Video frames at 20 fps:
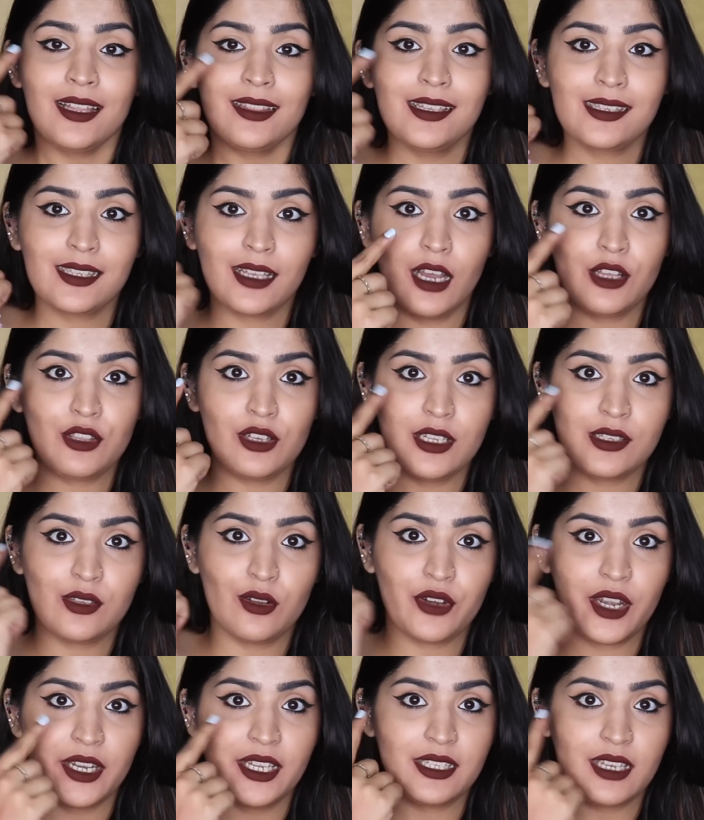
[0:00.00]
This kajal has
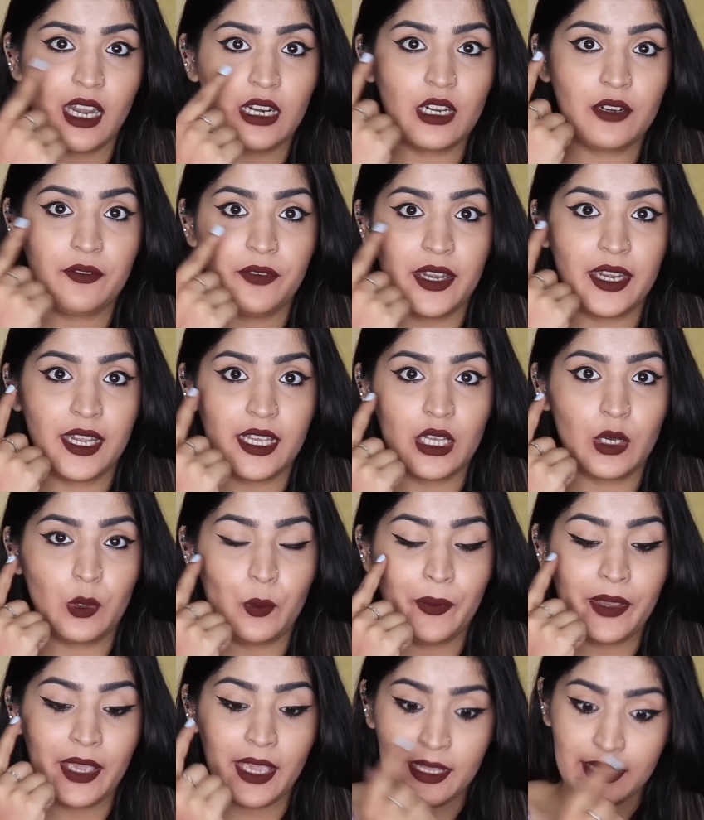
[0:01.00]
already started fading
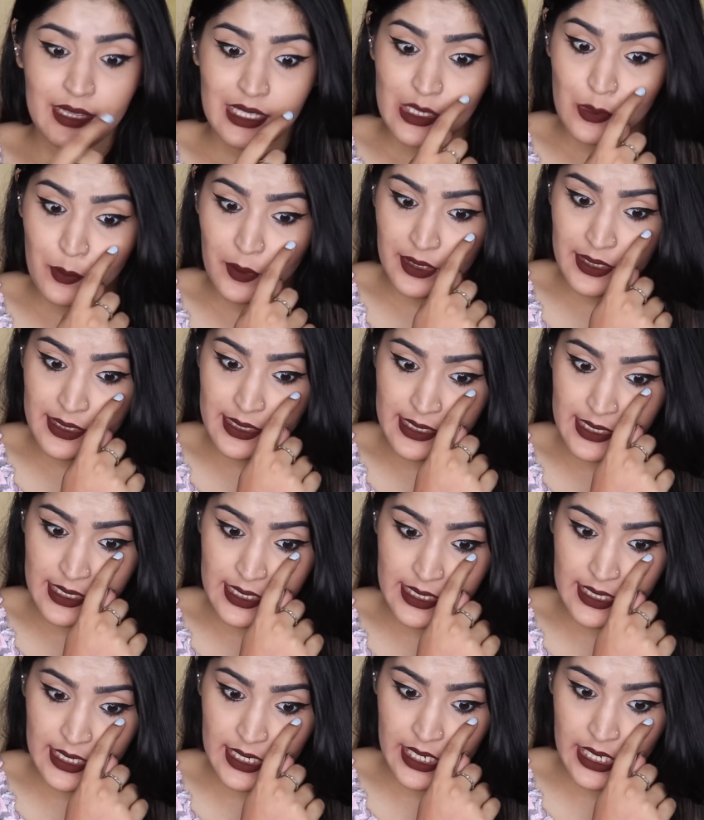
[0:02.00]
away. This one is
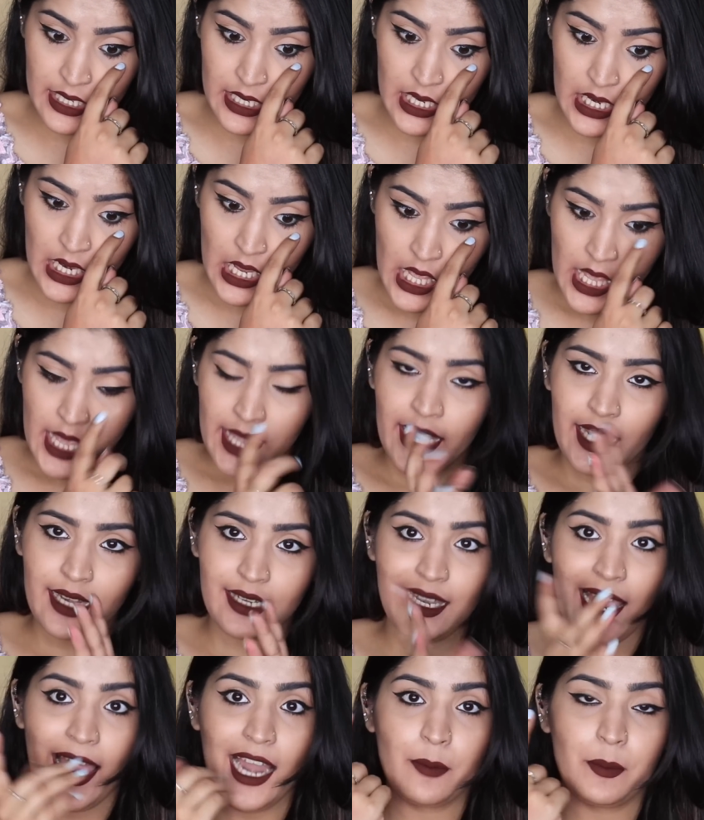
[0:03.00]
still
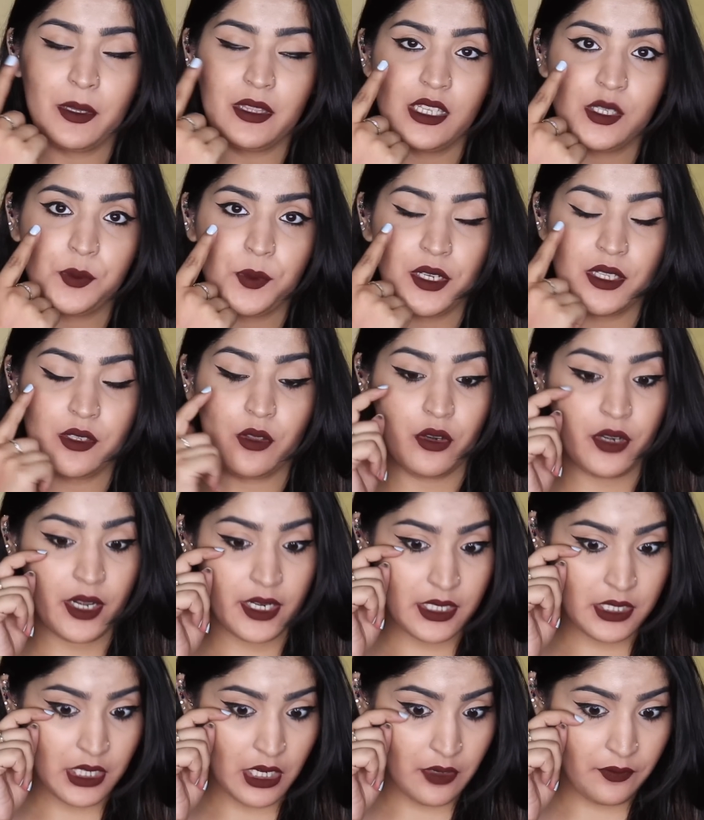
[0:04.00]
intact, but this one has
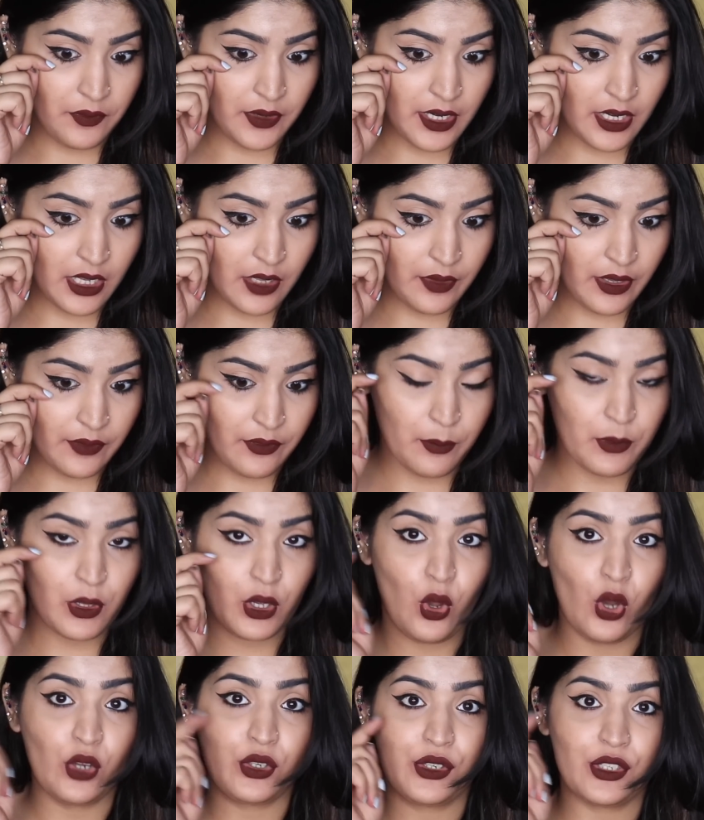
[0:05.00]
already started fading away from the
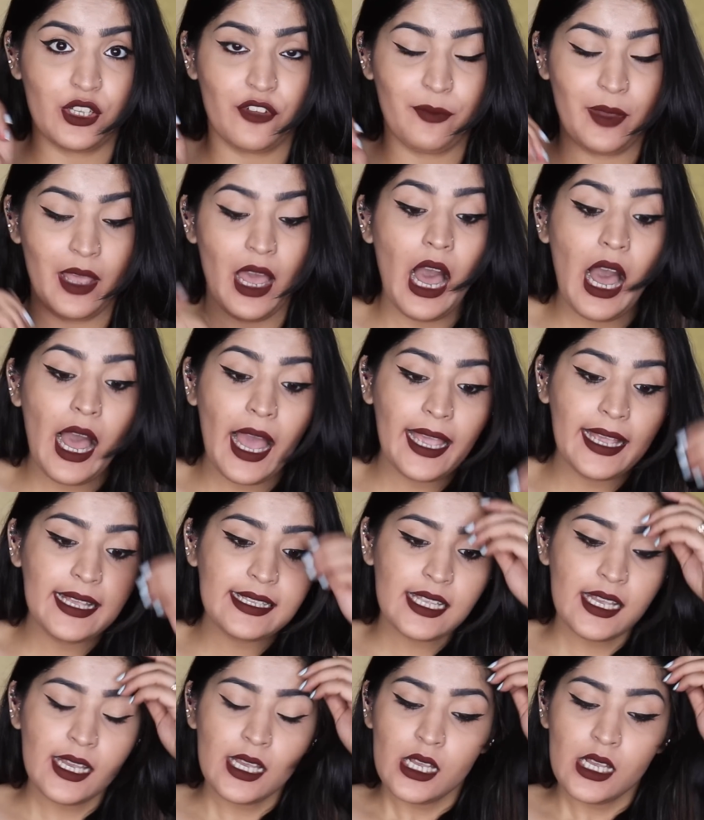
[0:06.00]
corners of my eyes.